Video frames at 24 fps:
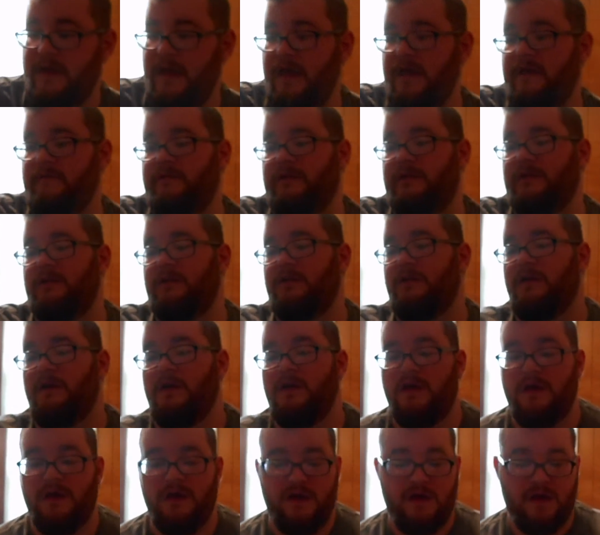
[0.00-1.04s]
Kevin.
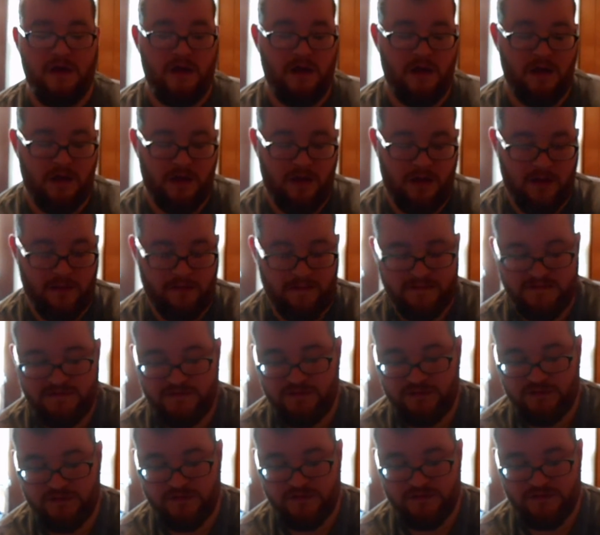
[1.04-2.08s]
This
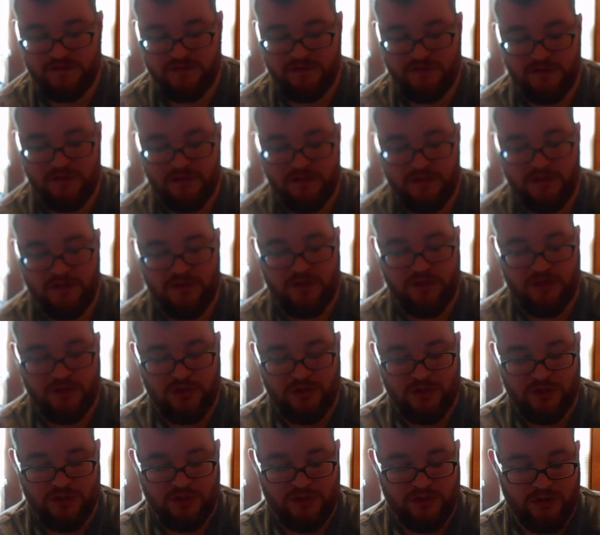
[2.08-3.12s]
is just
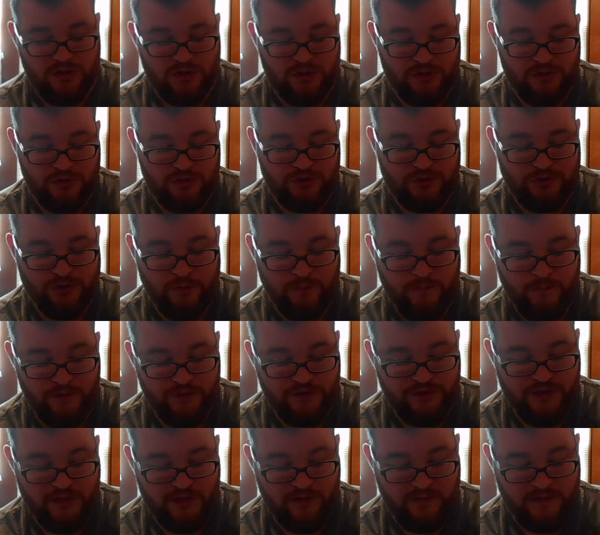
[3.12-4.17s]
super
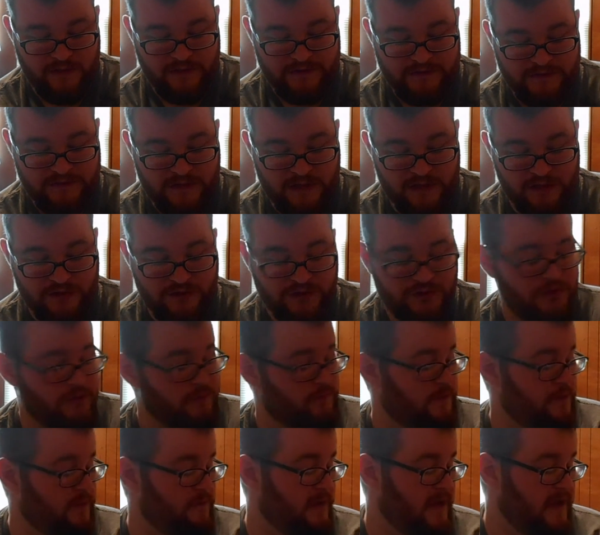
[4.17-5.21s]
generous and
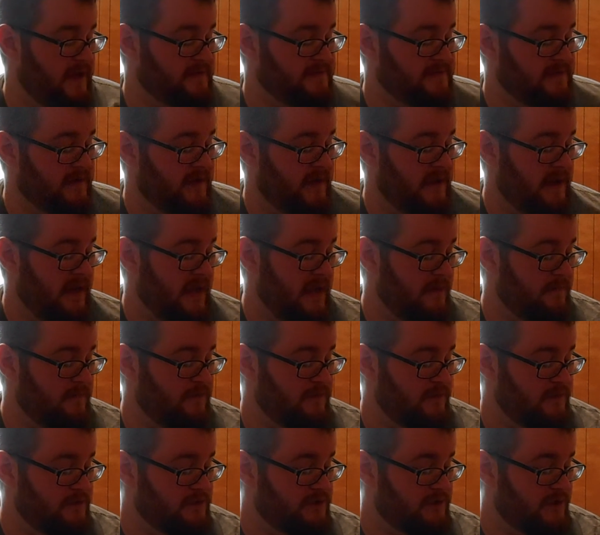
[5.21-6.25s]
super amazing, and I
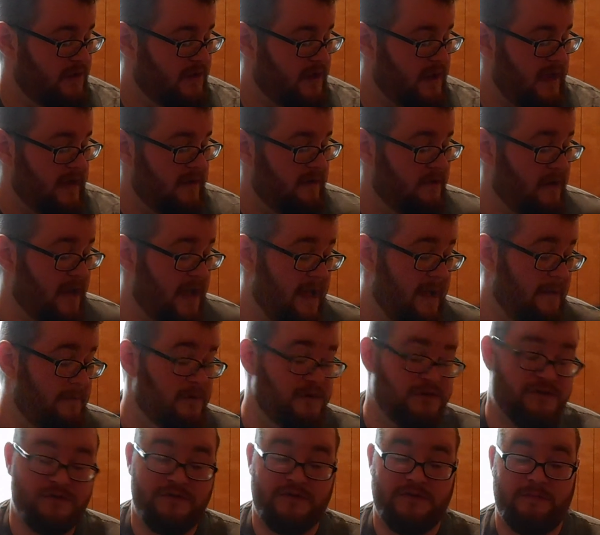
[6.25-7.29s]
appreciate it. I don't know how
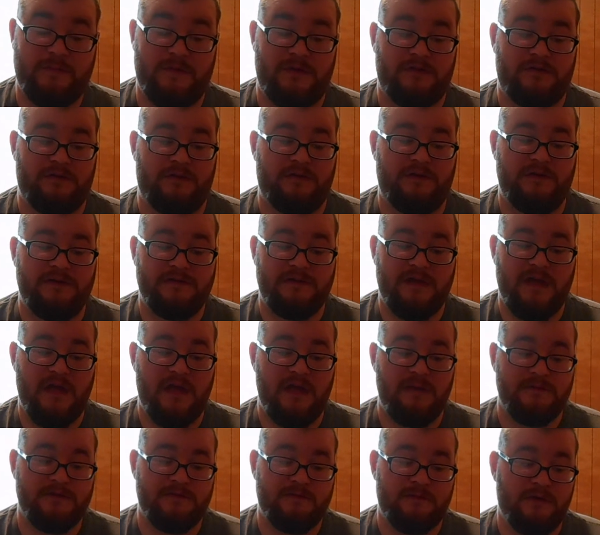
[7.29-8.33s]
much you spent on these
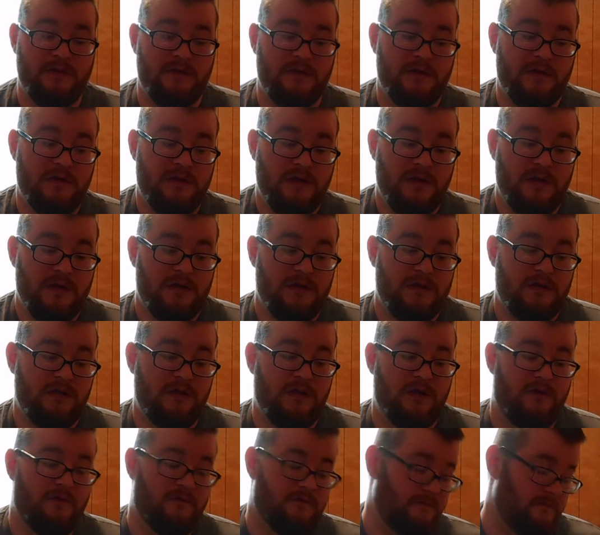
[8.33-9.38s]
games, but, you
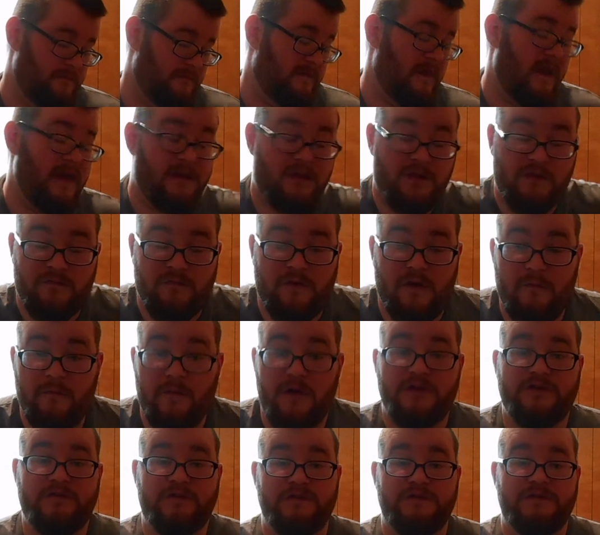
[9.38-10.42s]
know, thank you very
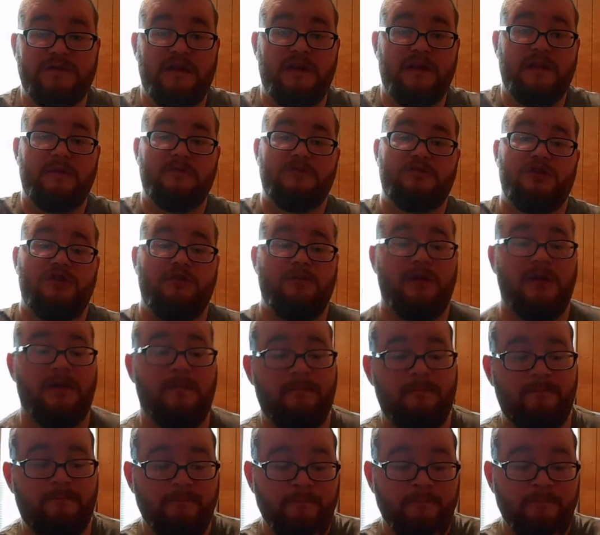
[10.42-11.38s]
much for sending them to me.